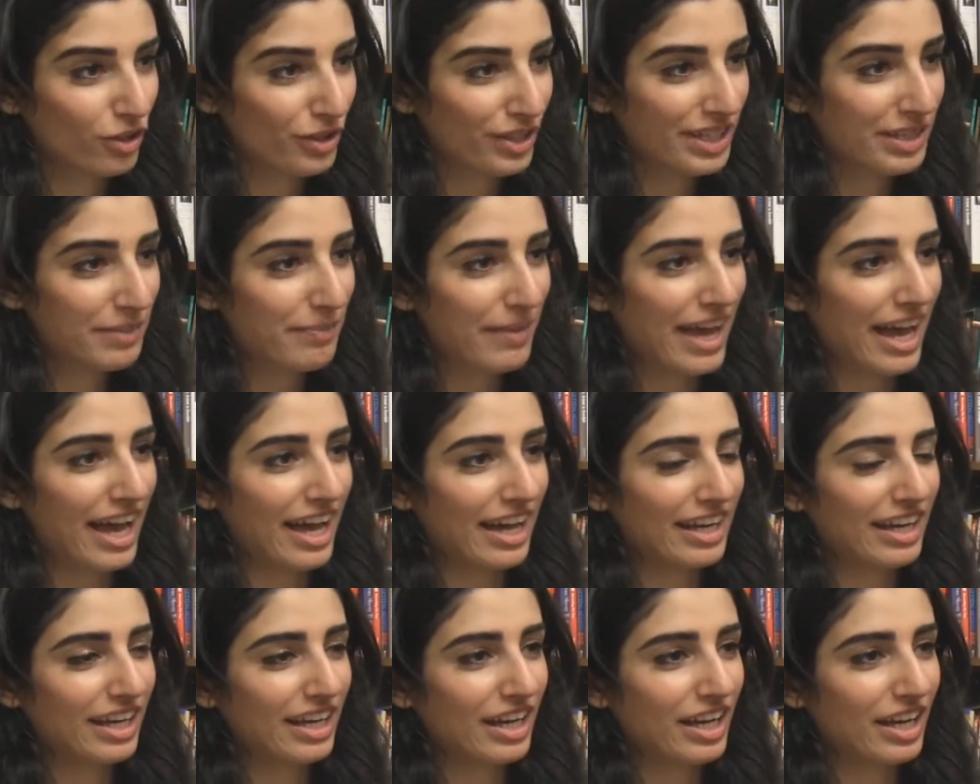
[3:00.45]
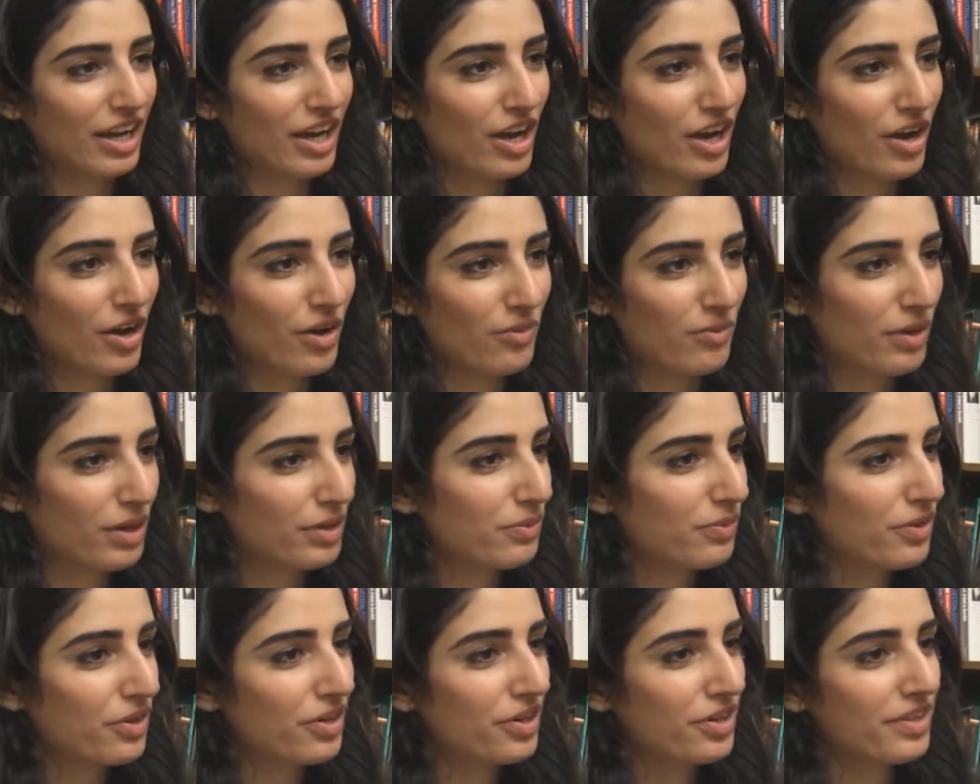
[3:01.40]
Looking back,
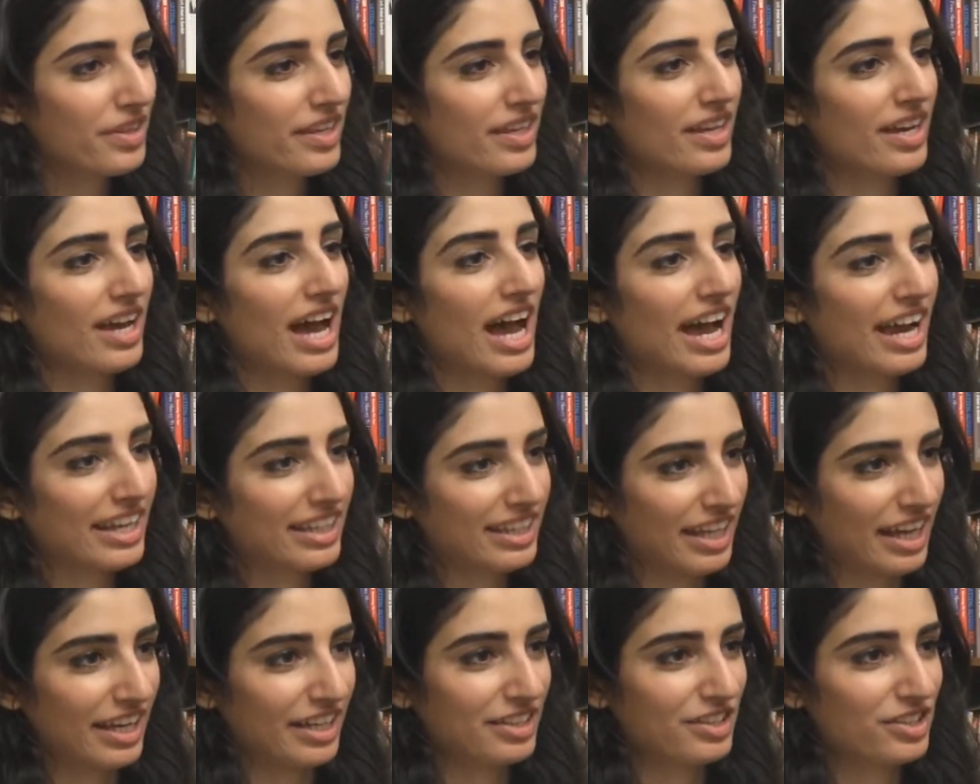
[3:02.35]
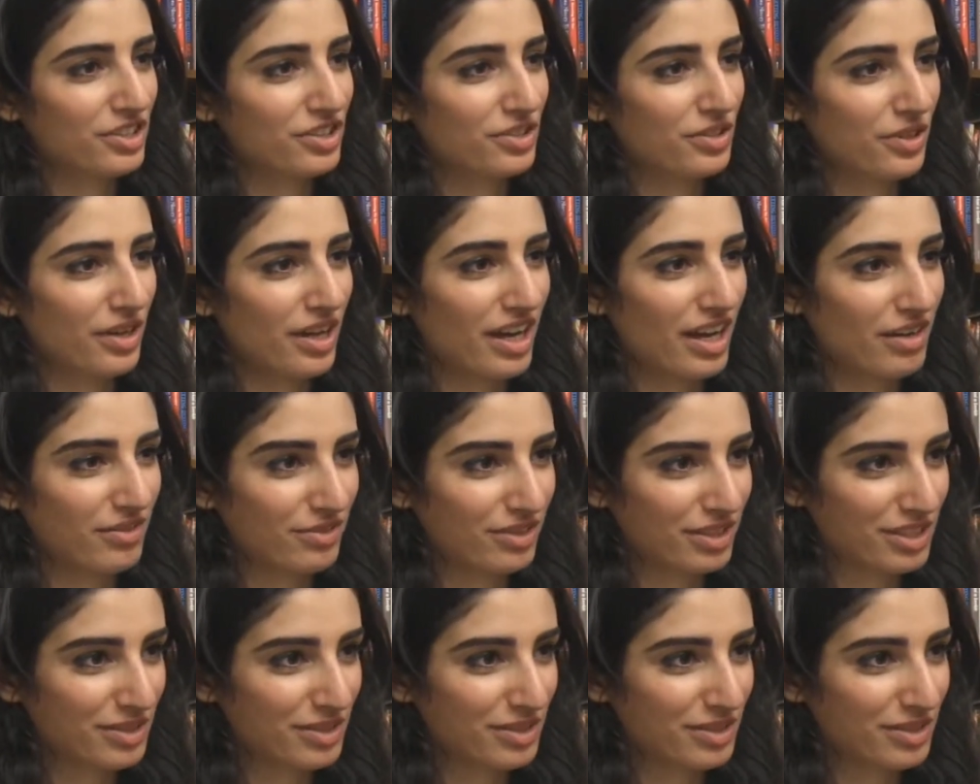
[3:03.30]
what were the highlights you have